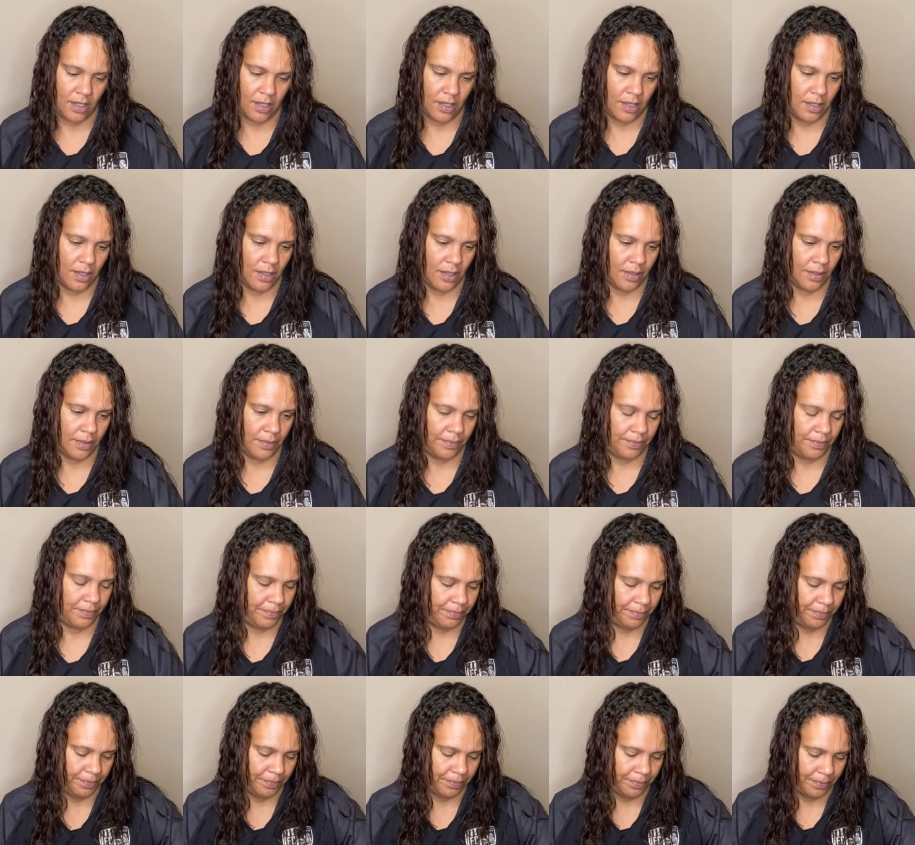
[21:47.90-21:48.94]

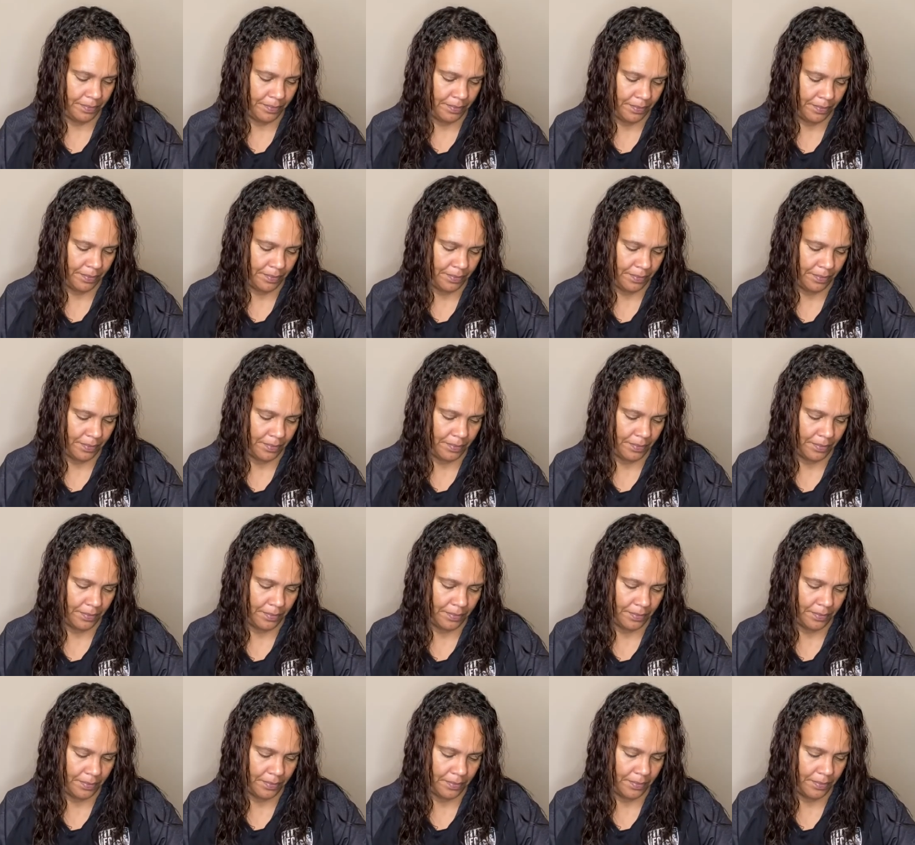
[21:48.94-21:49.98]

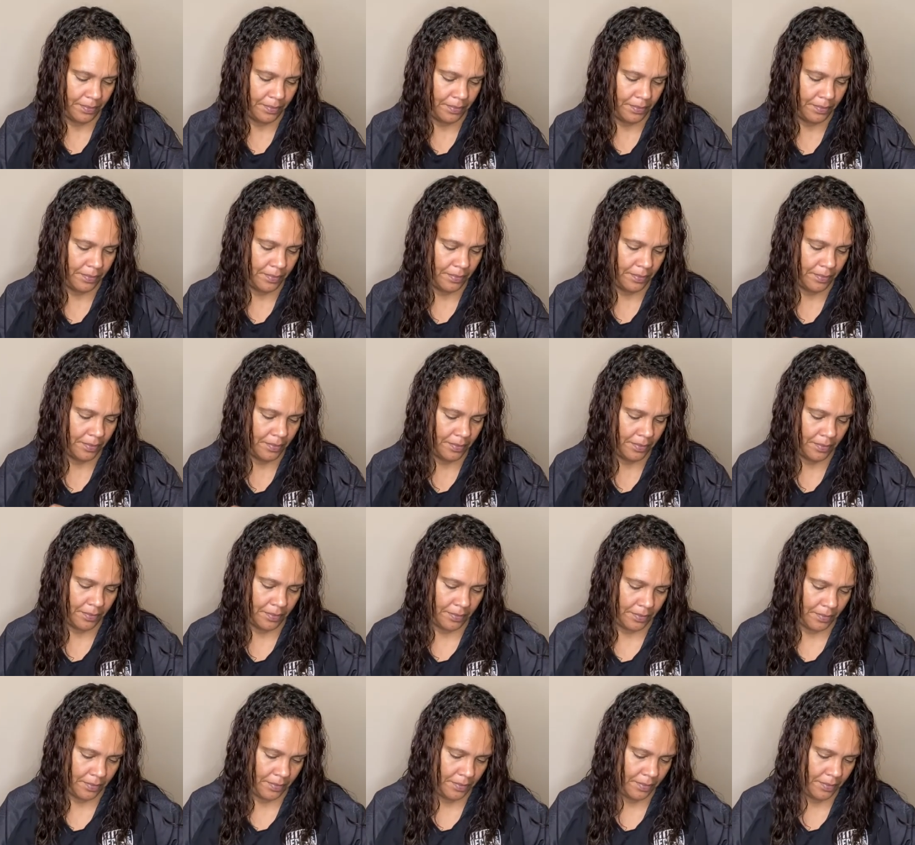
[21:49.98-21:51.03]

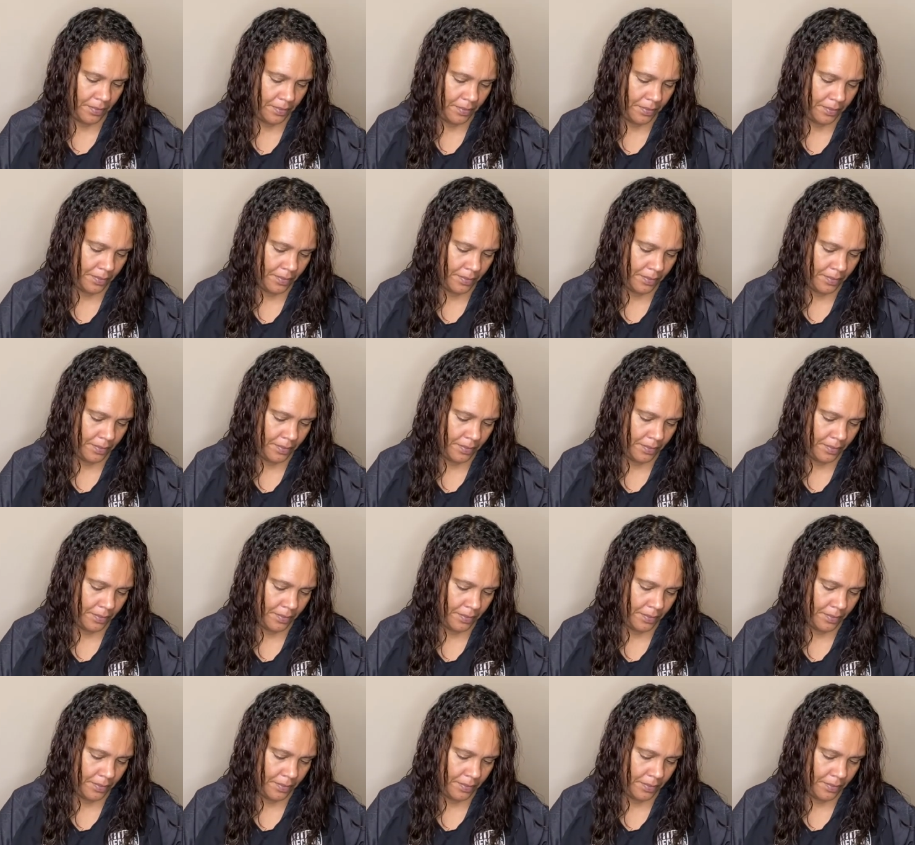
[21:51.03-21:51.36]
(silence)